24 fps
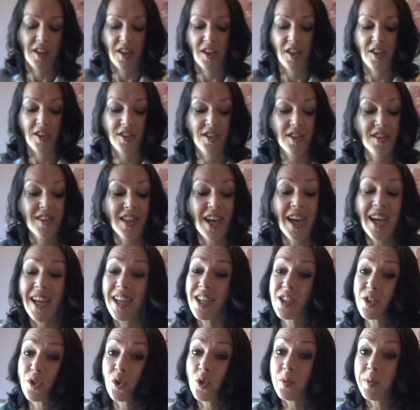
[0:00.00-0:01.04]
So that
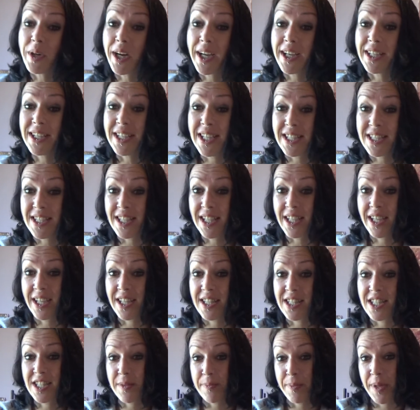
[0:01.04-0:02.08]
is all my knitting and
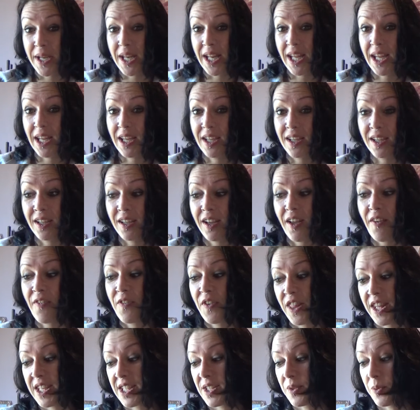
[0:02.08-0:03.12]
spinning for
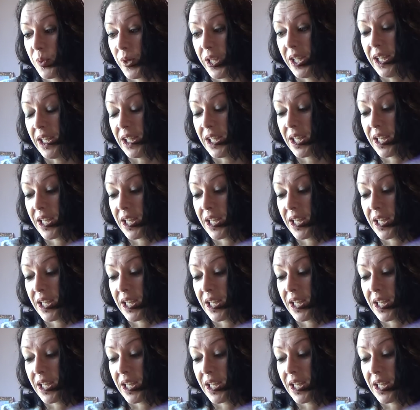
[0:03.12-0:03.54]
this week.